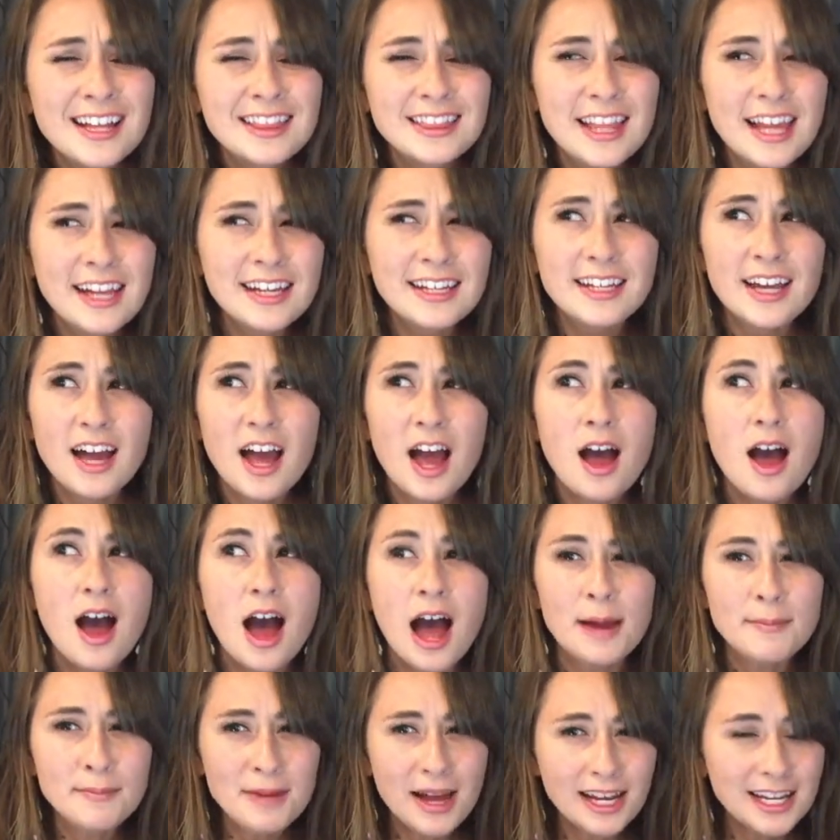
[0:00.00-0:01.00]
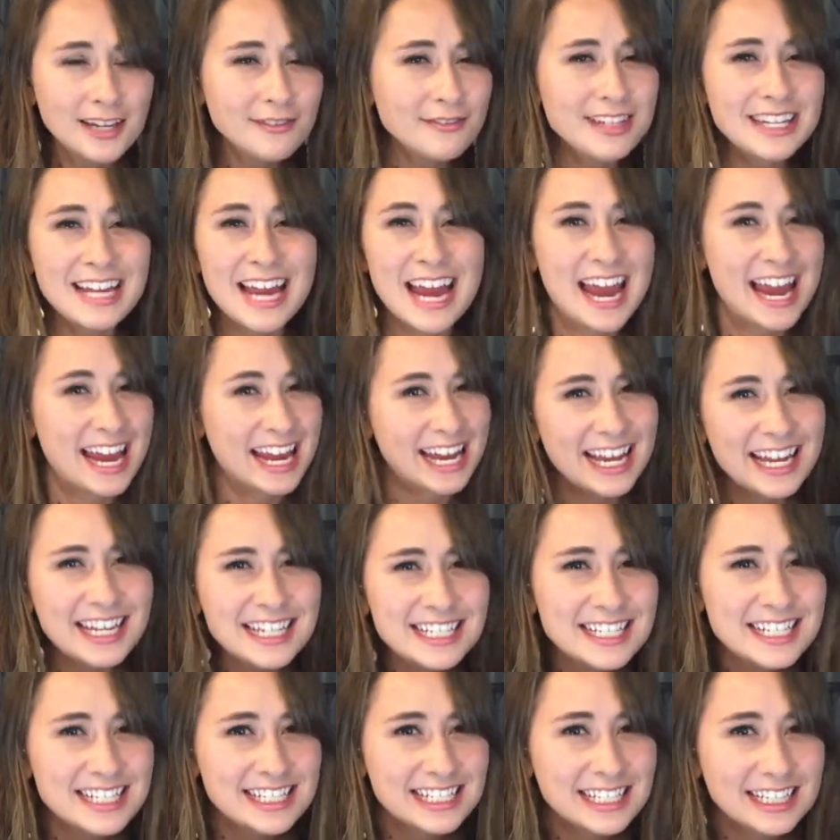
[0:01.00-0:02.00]
Like, I'm not even
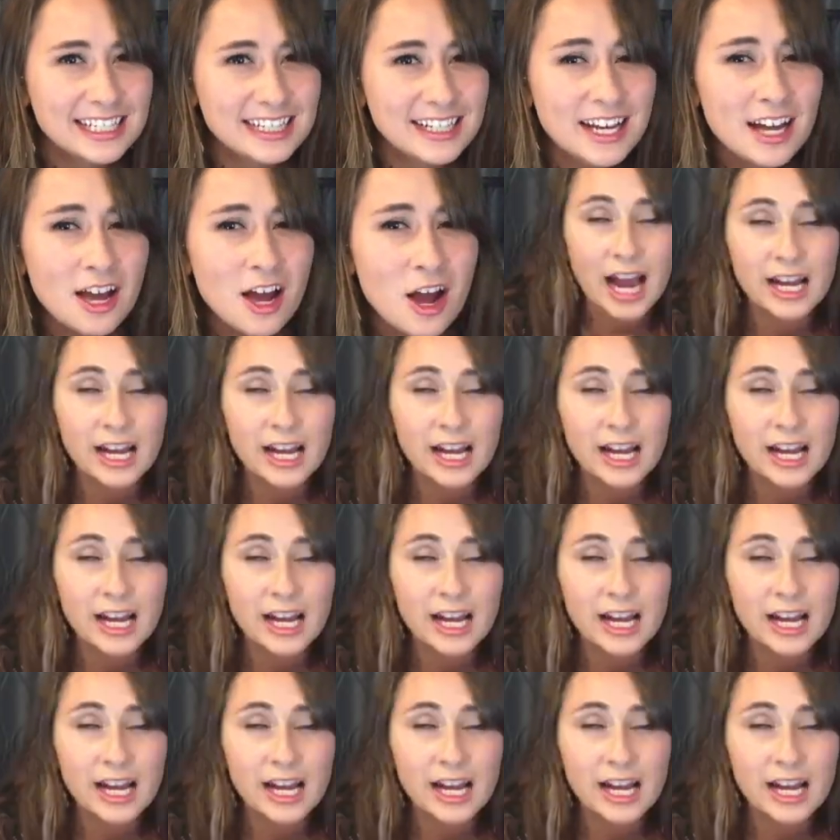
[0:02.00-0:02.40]
handsy.